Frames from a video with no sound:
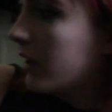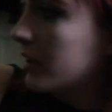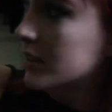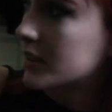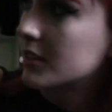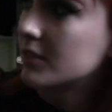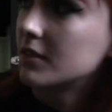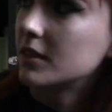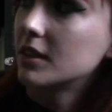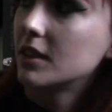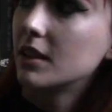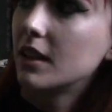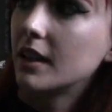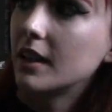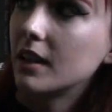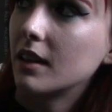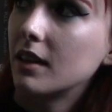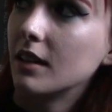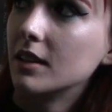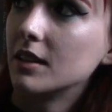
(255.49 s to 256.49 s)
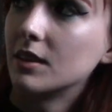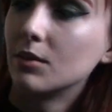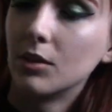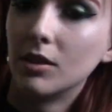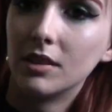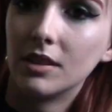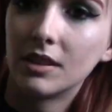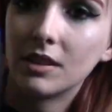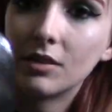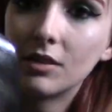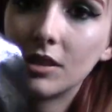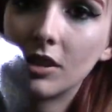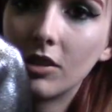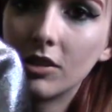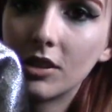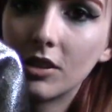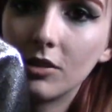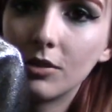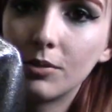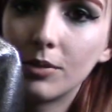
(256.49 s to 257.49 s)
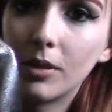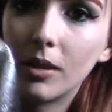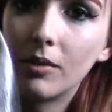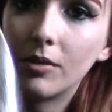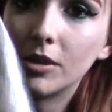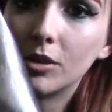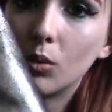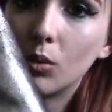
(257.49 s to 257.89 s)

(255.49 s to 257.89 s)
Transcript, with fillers: I also really like this one. This one's also Forever